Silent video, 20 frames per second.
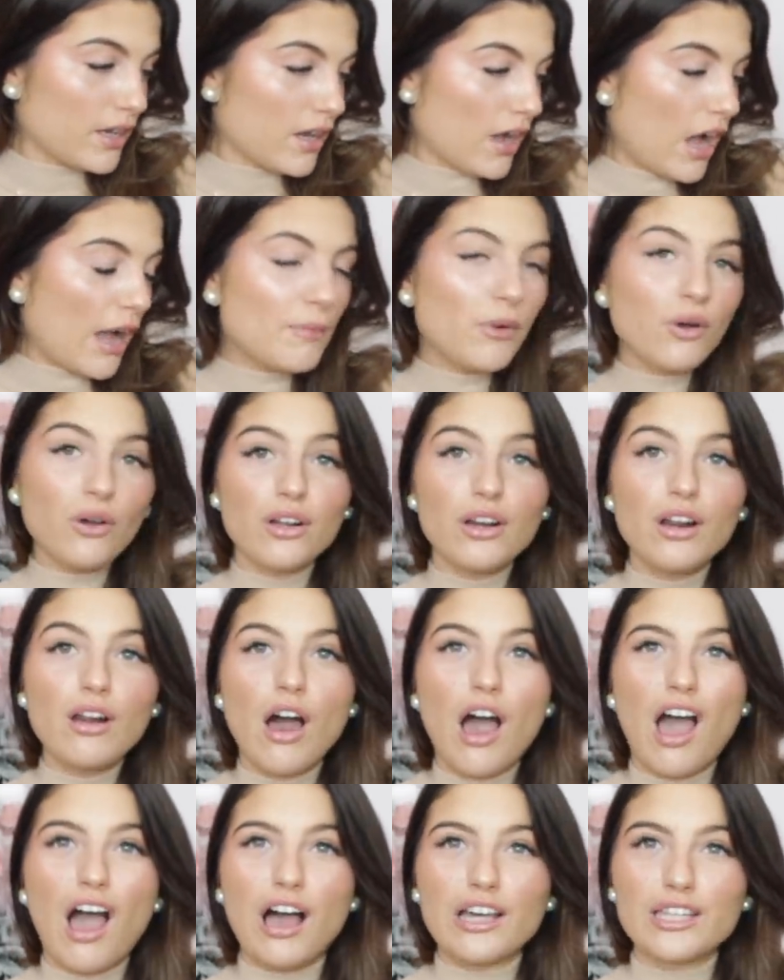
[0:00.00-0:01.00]
I'm not going to
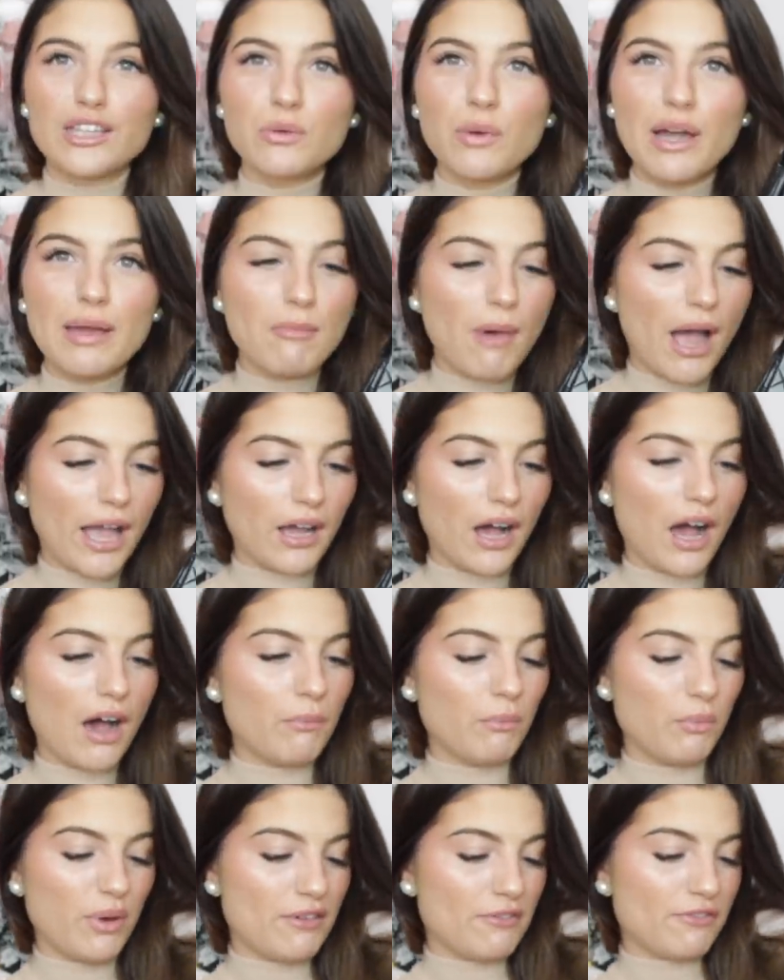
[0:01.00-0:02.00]
lie, I thought it might
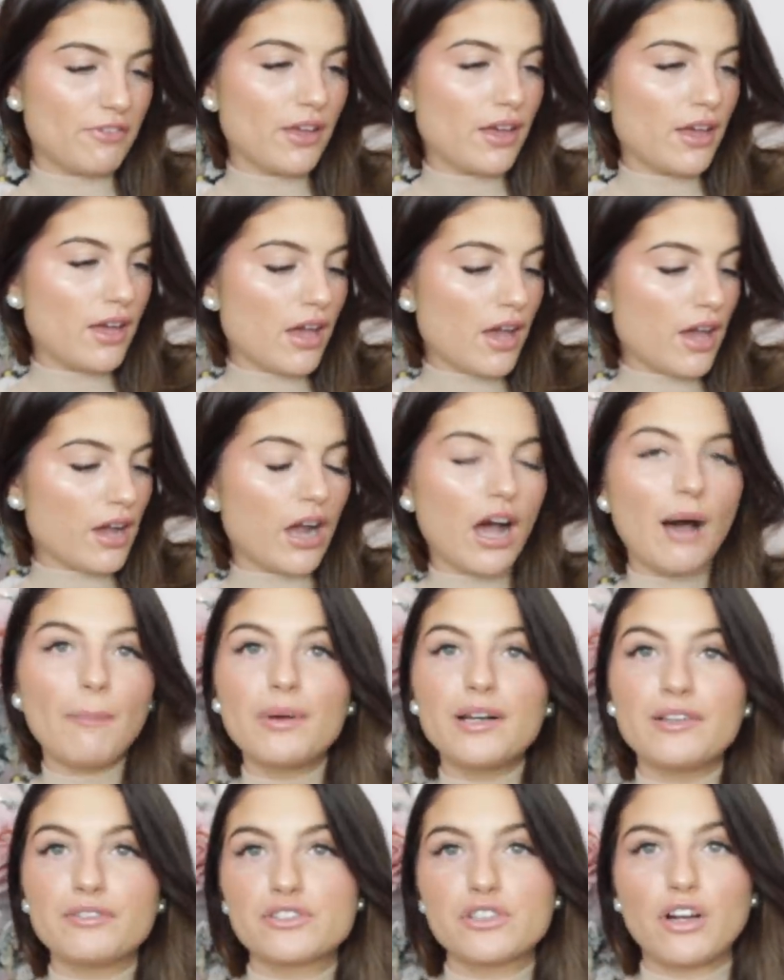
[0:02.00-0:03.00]
come with a
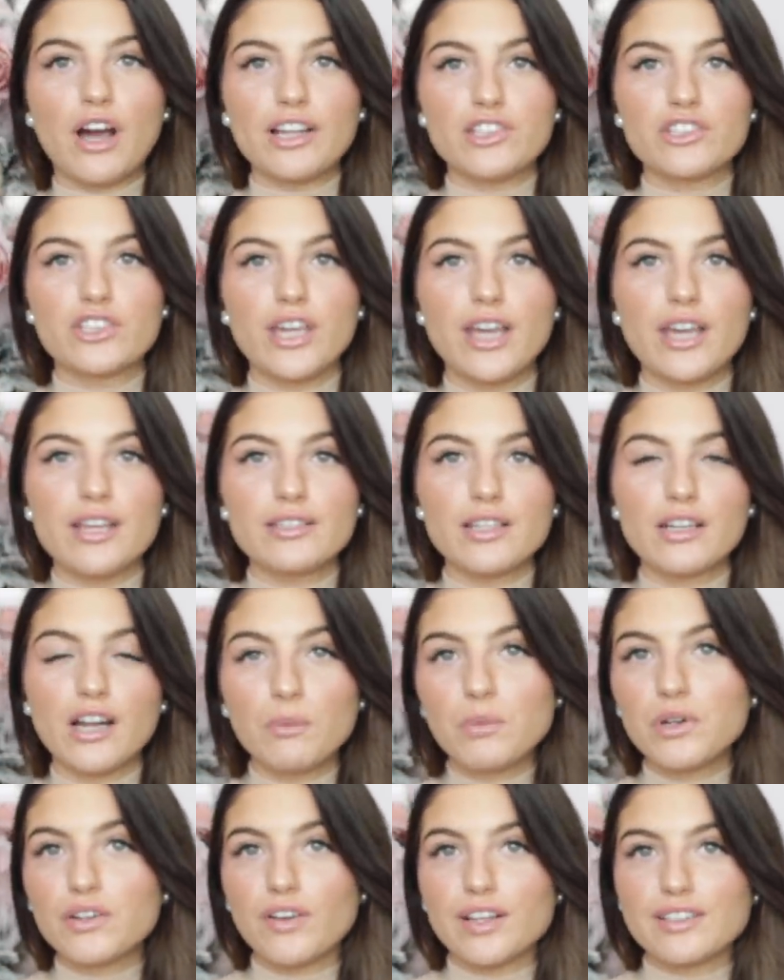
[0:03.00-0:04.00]
couple of scratches and I
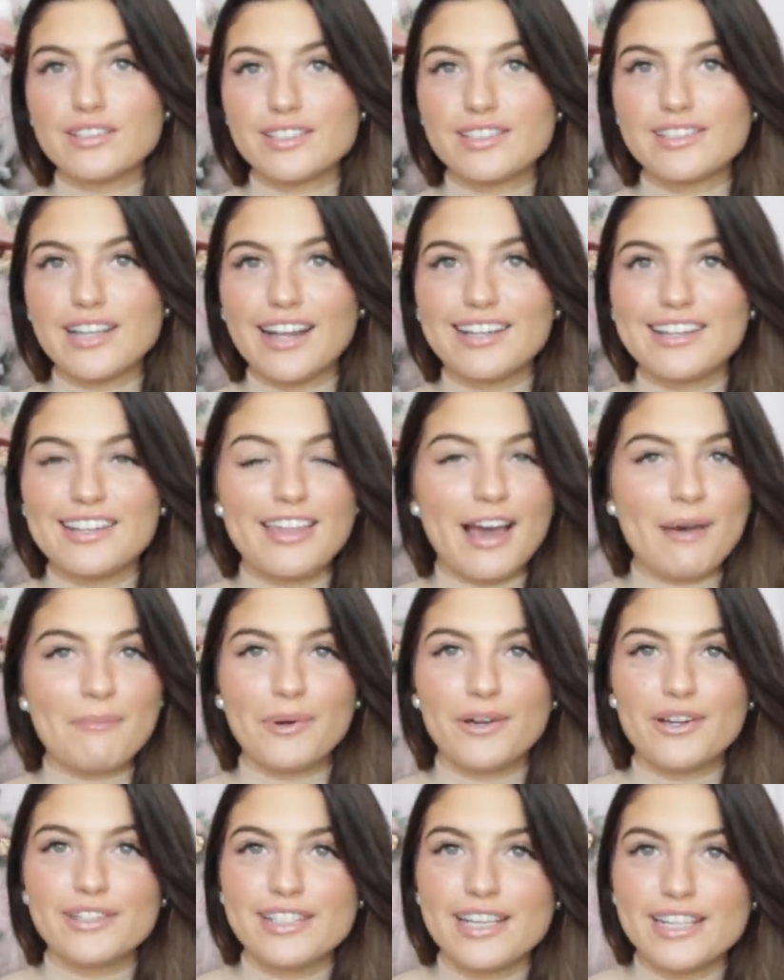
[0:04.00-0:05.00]
would have understood that
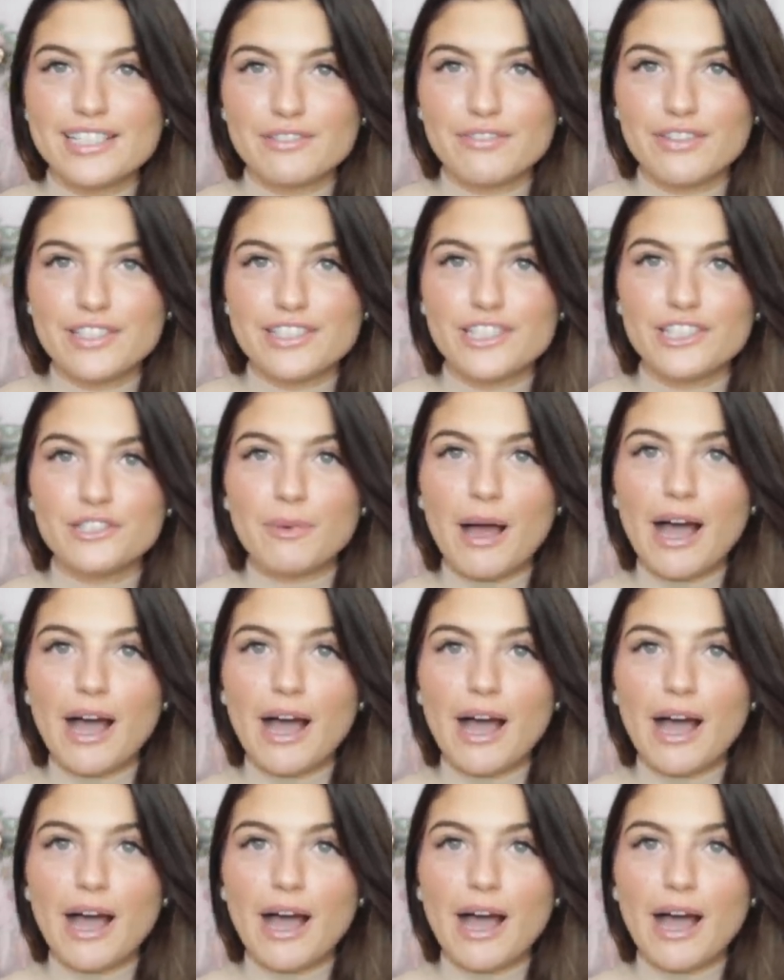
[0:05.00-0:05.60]
because it is a vintage